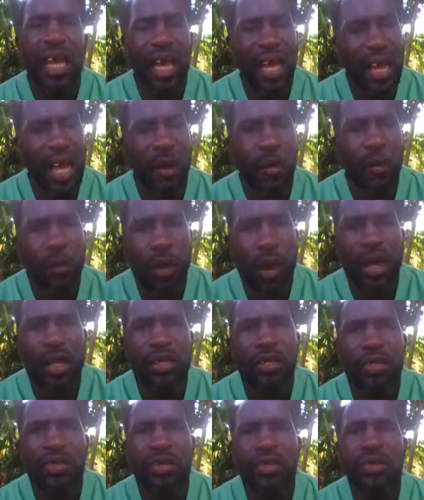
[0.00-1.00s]
And I
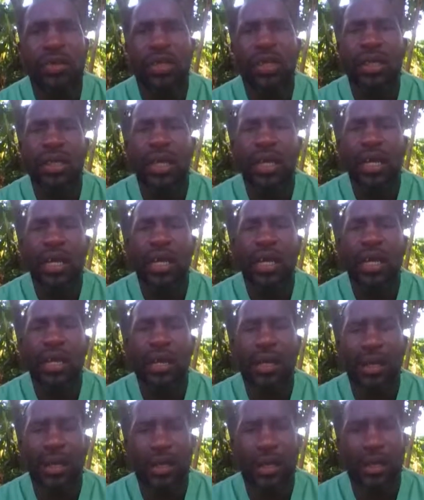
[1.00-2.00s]
want to
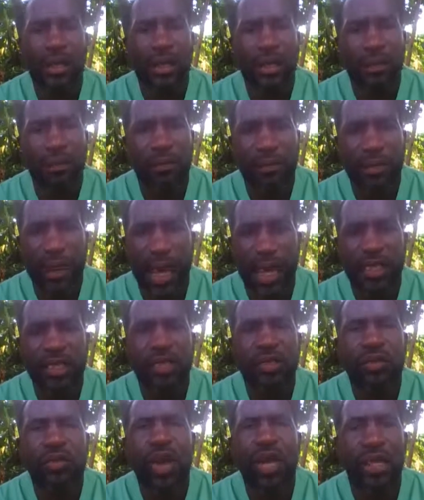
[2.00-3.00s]

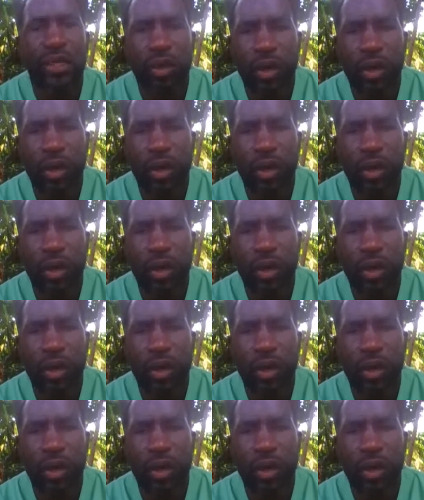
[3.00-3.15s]
invite you and